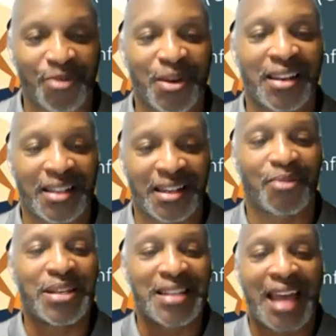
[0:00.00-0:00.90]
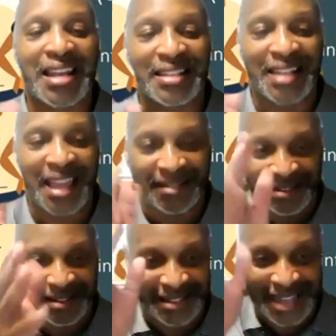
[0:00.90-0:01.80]
Well, look, we're not in
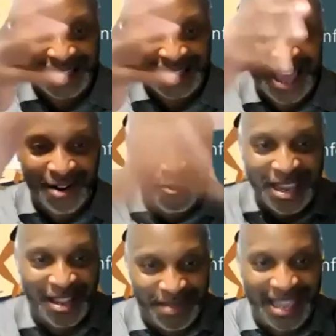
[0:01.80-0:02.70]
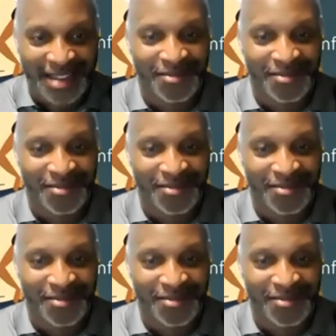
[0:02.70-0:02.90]
that kind of realm yet.